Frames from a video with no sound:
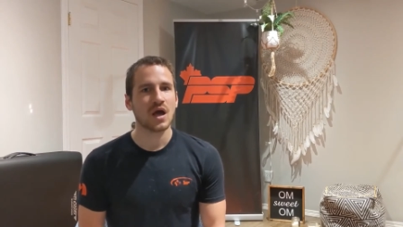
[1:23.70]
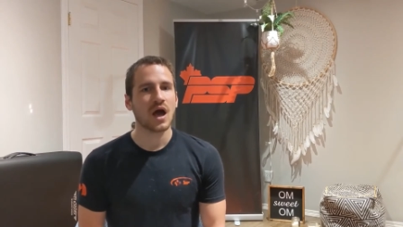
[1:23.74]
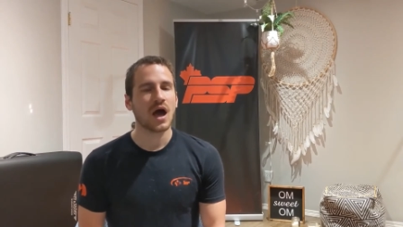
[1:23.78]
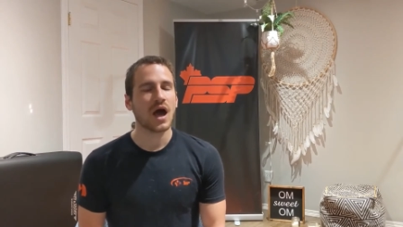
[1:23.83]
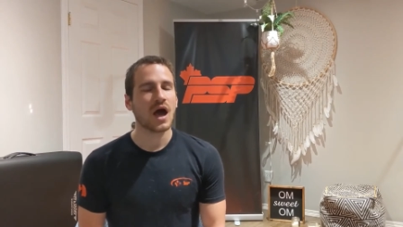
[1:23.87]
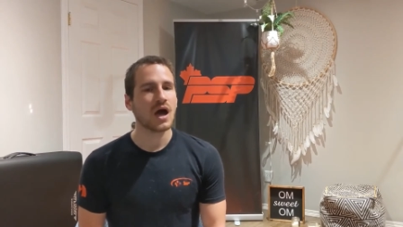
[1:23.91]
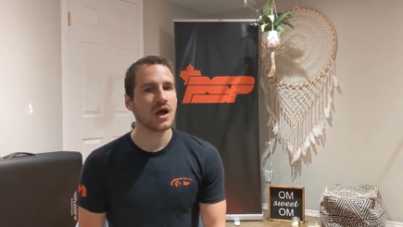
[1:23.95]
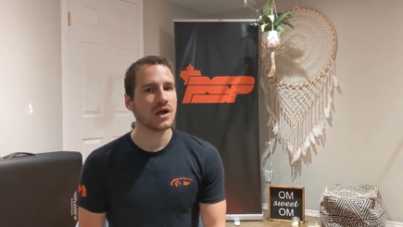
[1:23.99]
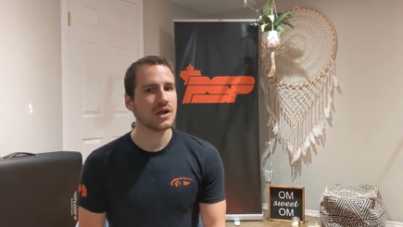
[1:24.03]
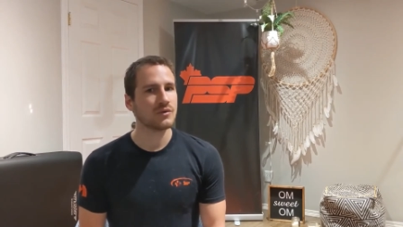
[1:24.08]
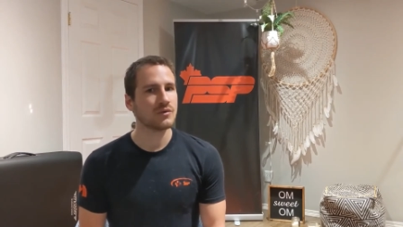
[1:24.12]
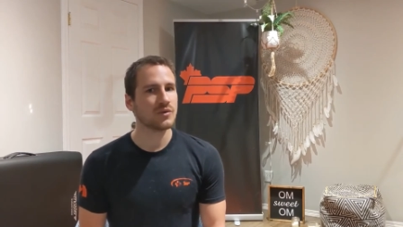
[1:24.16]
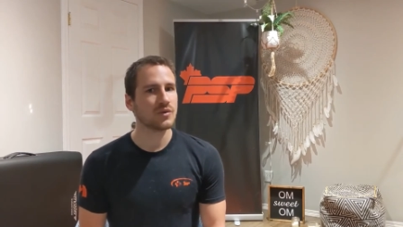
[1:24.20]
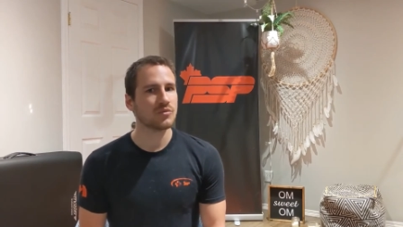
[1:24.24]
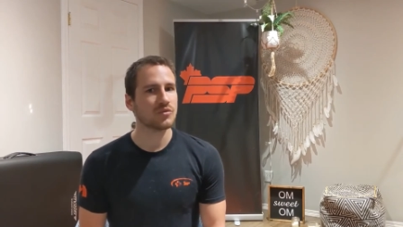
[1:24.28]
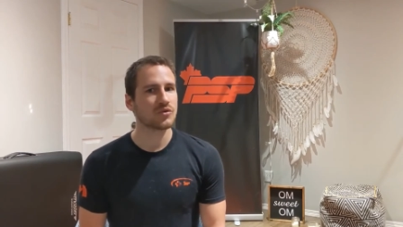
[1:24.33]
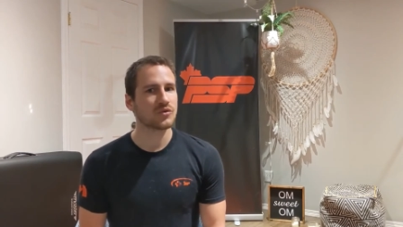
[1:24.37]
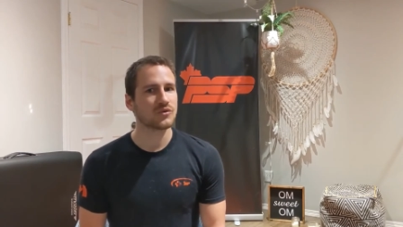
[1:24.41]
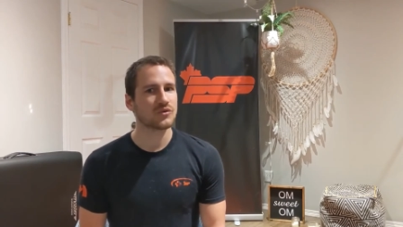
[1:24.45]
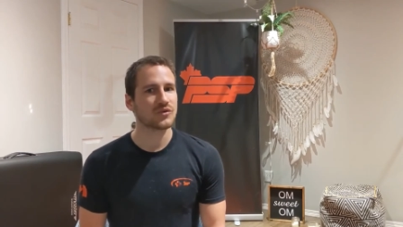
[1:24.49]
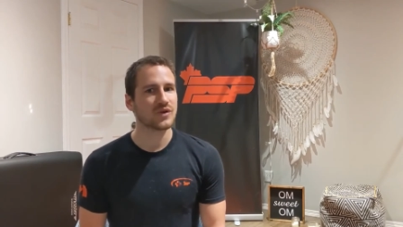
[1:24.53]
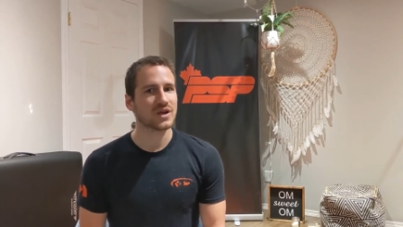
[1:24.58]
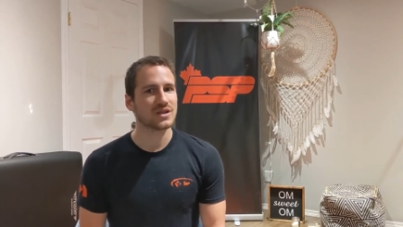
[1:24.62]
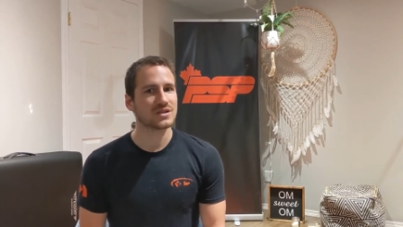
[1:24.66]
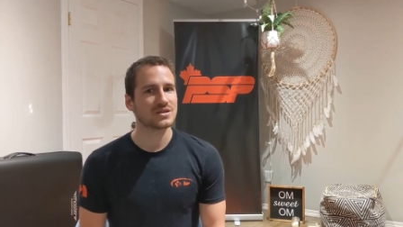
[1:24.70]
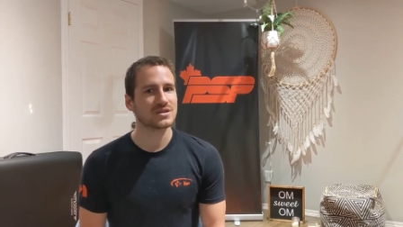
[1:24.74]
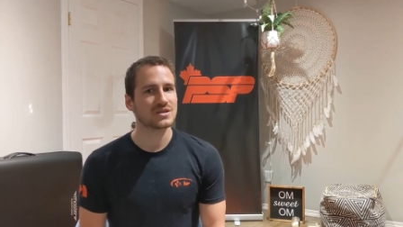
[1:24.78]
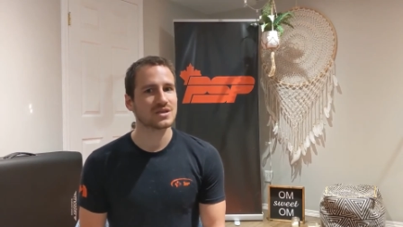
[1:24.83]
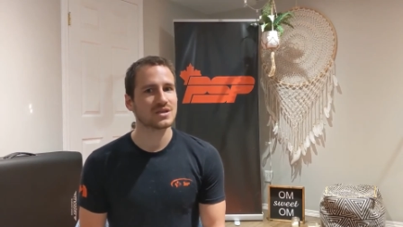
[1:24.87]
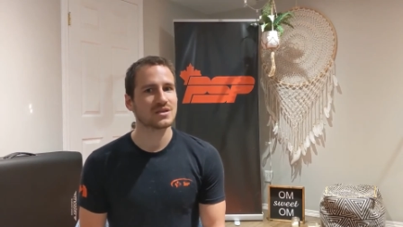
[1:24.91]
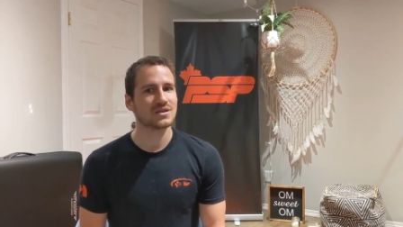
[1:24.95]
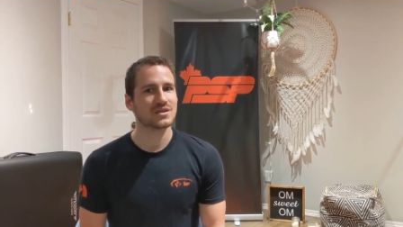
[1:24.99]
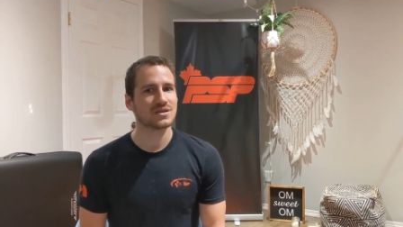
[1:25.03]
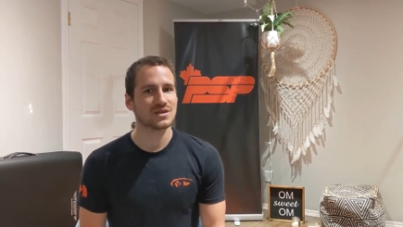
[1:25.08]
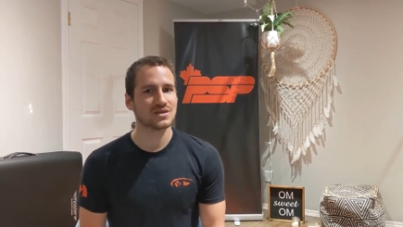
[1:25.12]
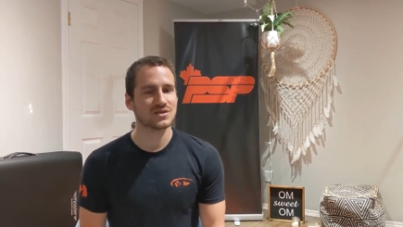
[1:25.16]
How can we prevent
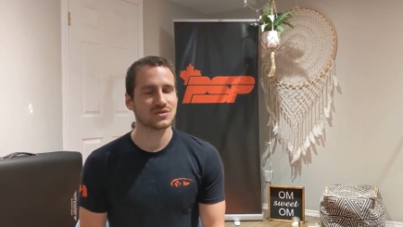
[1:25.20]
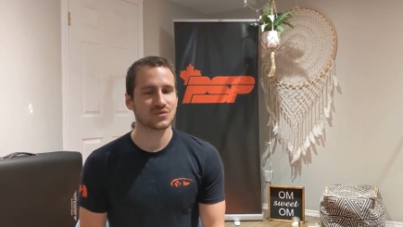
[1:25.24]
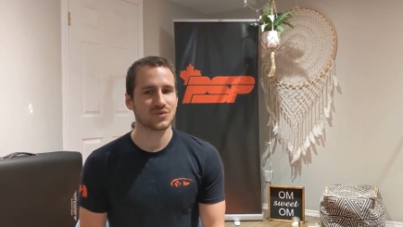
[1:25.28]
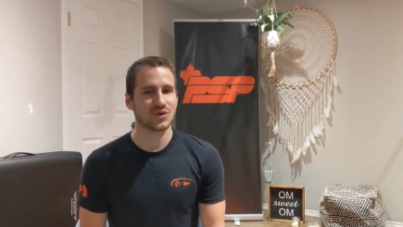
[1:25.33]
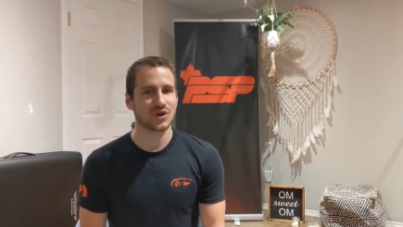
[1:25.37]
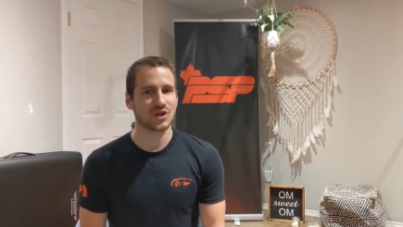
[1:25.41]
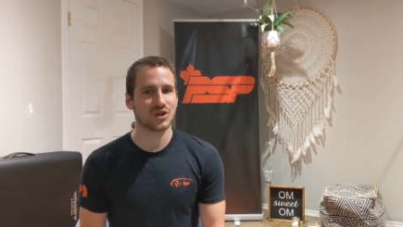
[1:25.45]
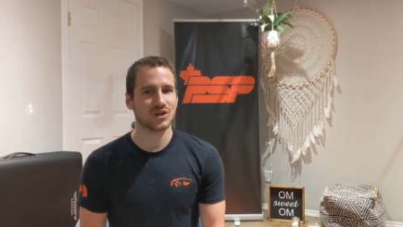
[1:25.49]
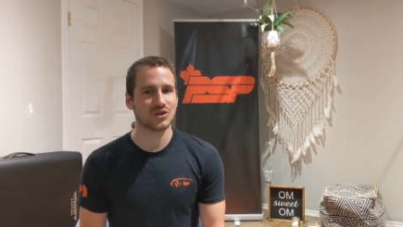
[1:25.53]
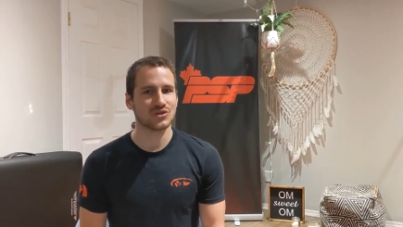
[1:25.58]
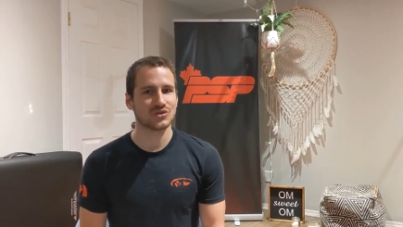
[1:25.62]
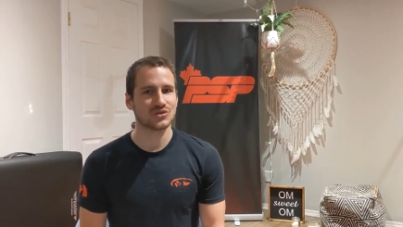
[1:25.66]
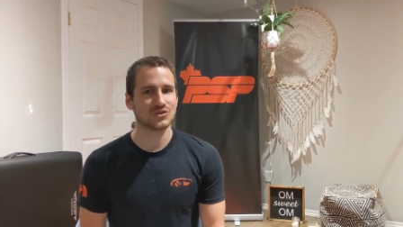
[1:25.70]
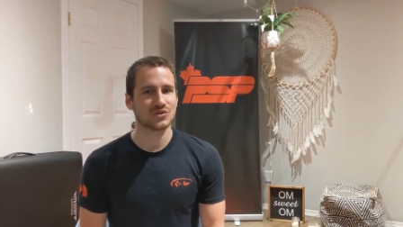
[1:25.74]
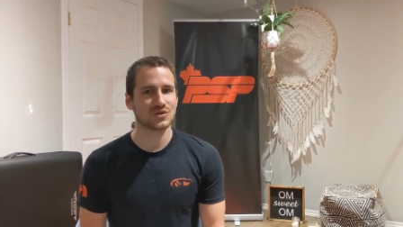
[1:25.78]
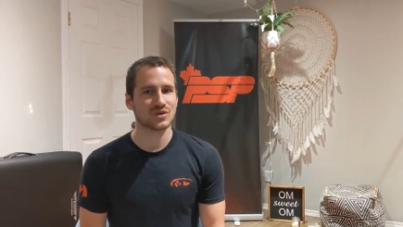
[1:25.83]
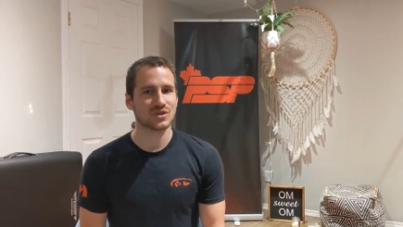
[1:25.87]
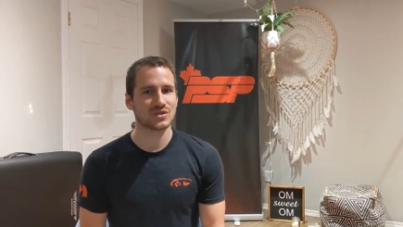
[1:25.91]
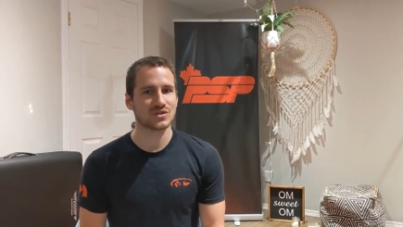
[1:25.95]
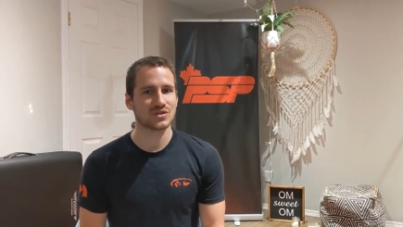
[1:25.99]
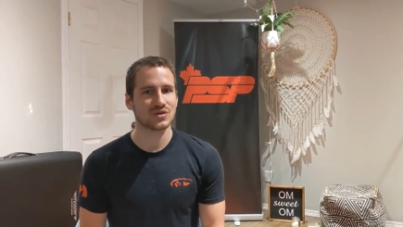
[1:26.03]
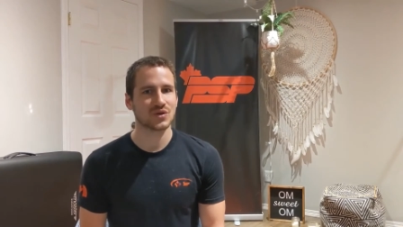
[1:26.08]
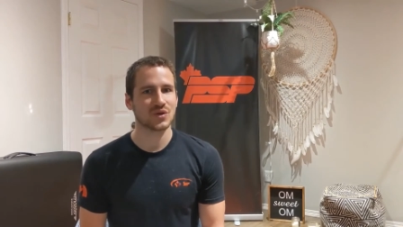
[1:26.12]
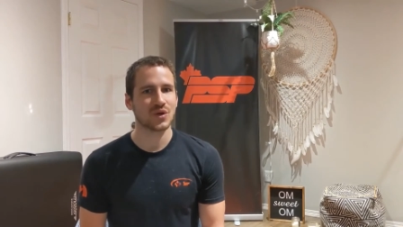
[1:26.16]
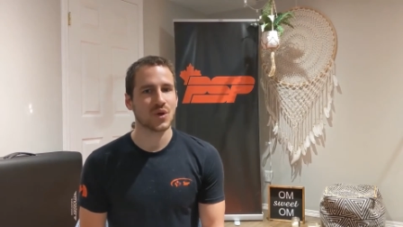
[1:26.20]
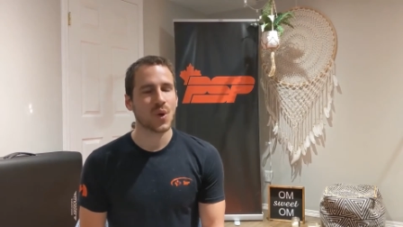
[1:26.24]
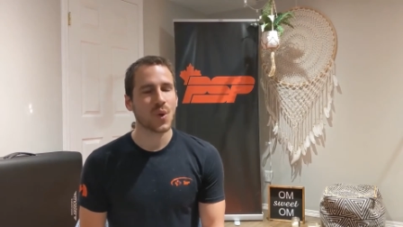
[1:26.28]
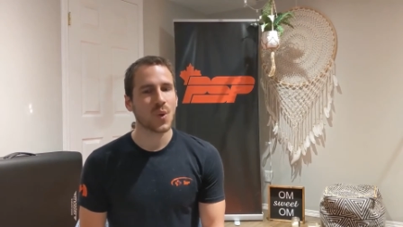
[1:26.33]
these running injuries?